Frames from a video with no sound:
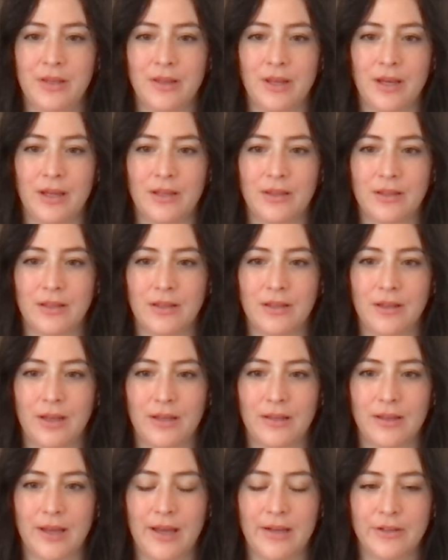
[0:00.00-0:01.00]
like
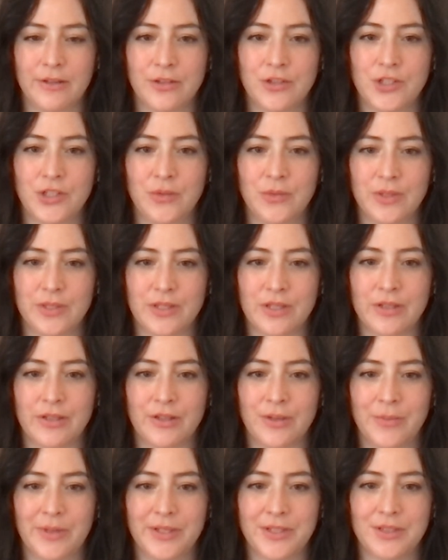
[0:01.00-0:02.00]
the energy was a
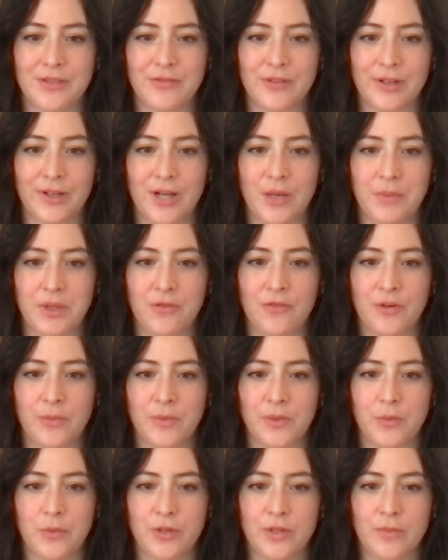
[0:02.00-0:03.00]
little bit different coming
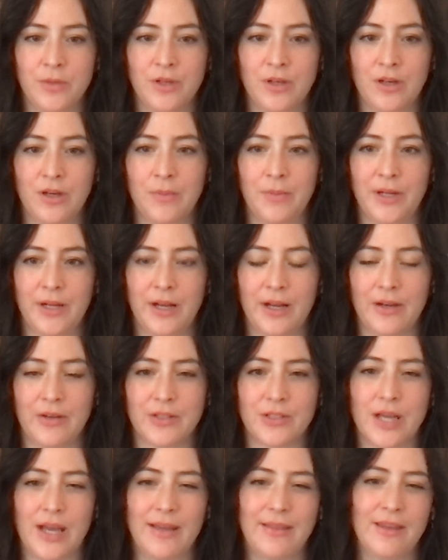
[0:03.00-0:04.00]
from the premier, but
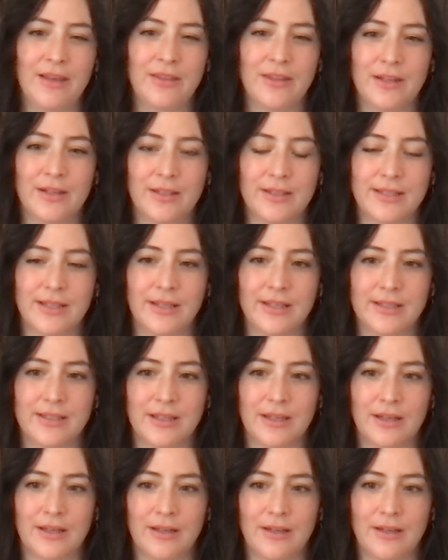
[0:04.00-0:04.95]
I think that it's